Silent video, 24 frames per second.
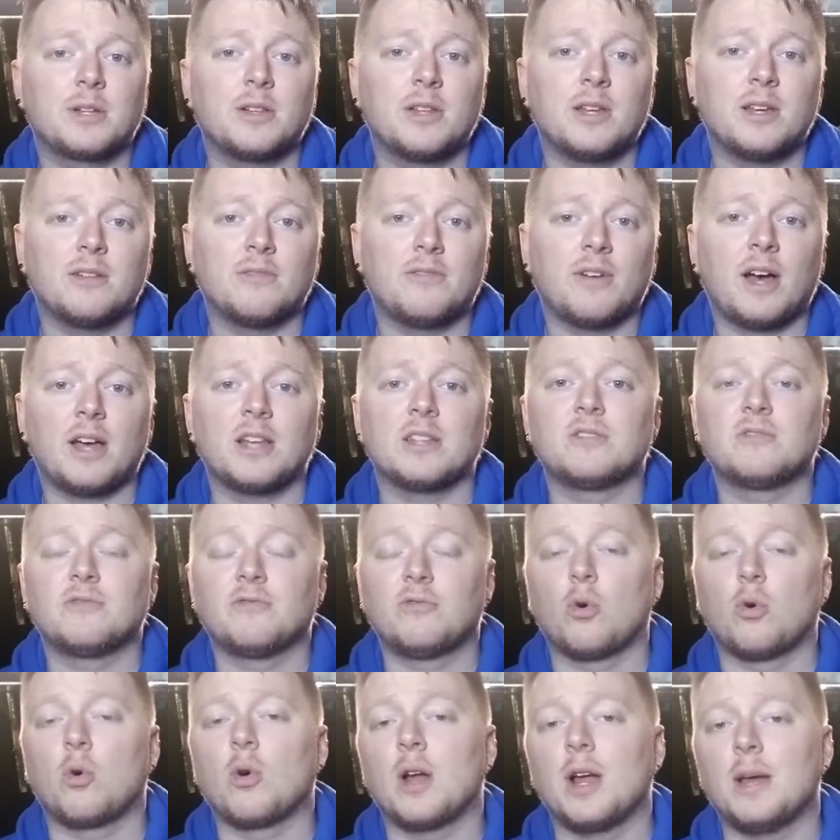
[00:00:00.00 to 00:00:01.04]
advised
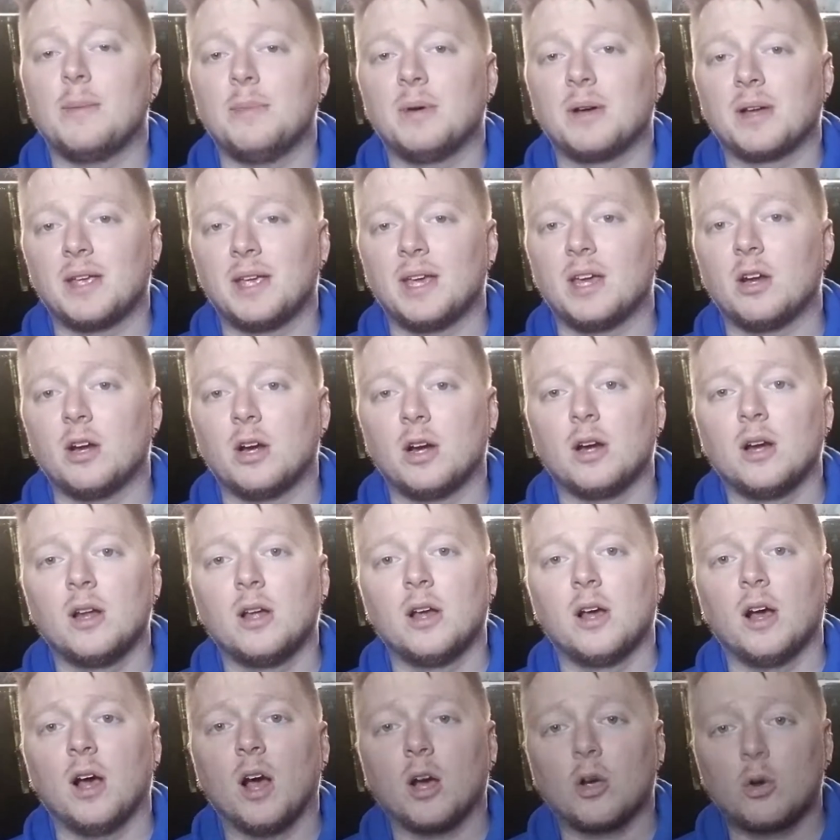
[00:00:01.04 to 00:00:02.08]
for a beginner
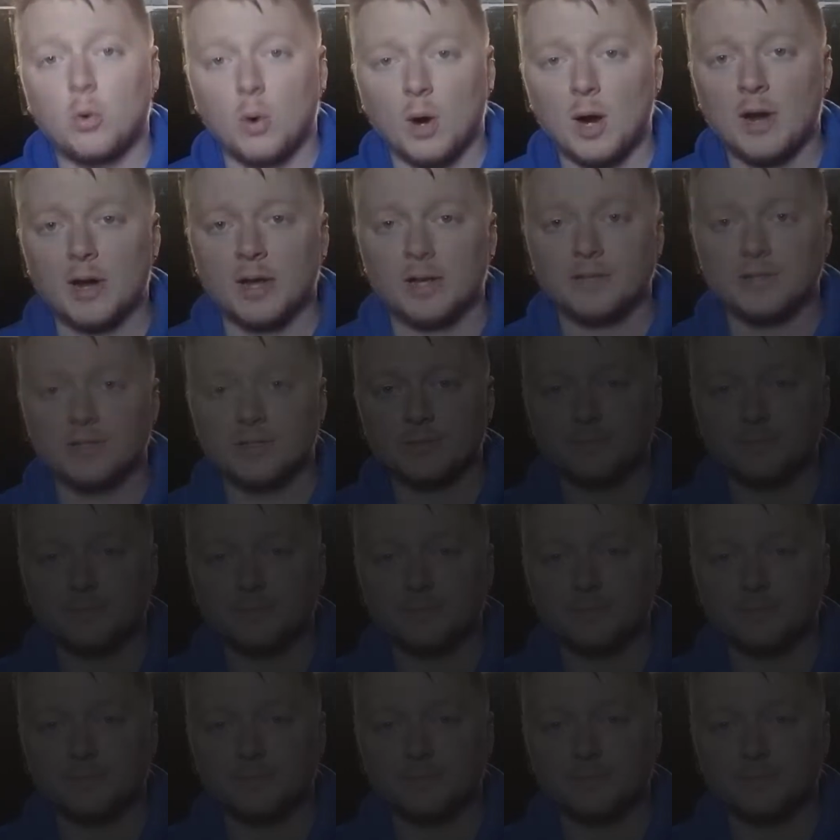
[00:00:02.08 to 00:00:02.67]
aquarist.